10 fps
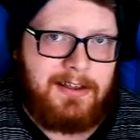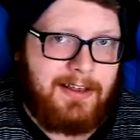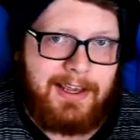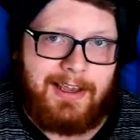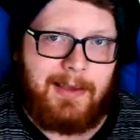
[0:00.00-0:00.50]

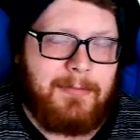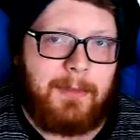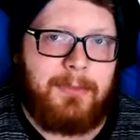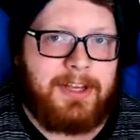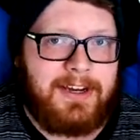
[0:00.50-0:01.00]

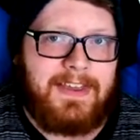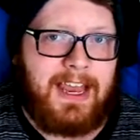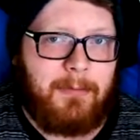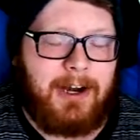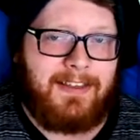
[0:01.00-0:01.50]
I'm looking at the
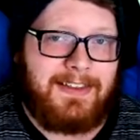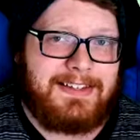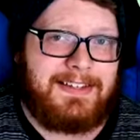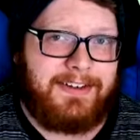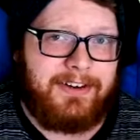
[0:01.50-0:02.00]
camera right now. This
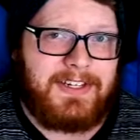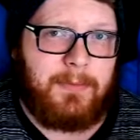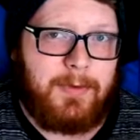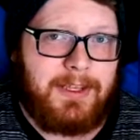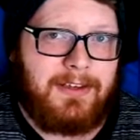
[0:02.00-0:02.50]
is a serious
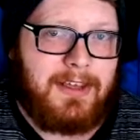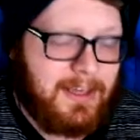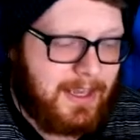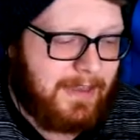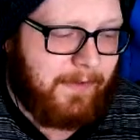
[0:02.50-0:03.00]
moment.
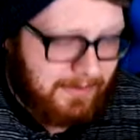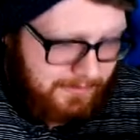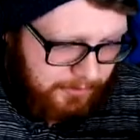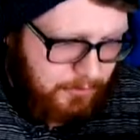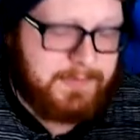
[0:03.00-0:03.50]
If I
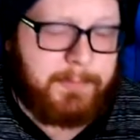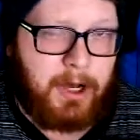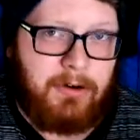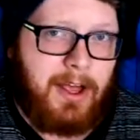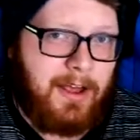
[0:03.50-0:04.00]
lose
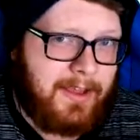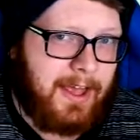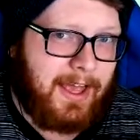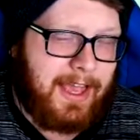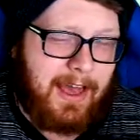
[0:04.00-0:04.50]
Balrog,
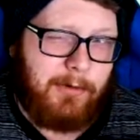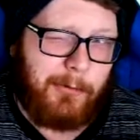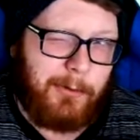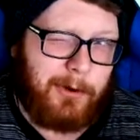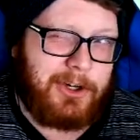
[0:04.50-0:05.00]
I have a
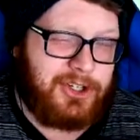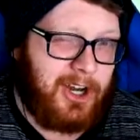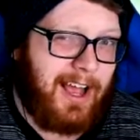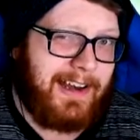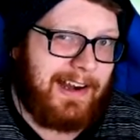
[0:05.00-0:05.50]
worse
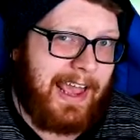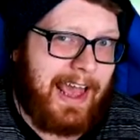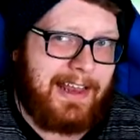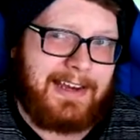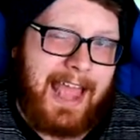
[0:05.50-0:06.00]
shot
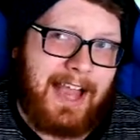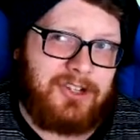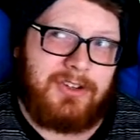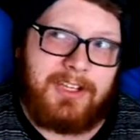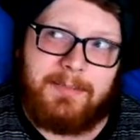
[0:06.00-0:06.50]
at
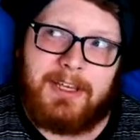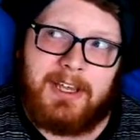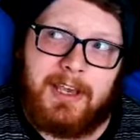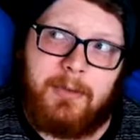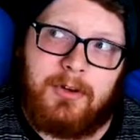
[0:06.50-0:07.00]
actually
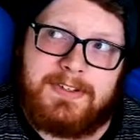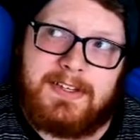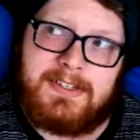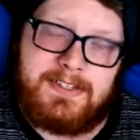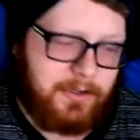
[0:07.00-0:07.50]
being able
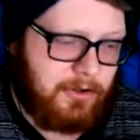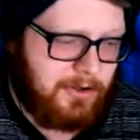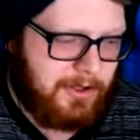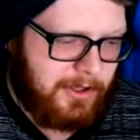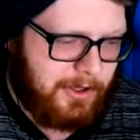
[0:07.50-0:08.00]
to
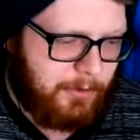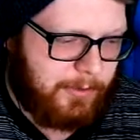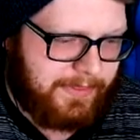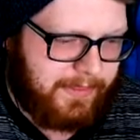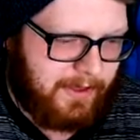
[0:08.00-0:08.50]
deal with...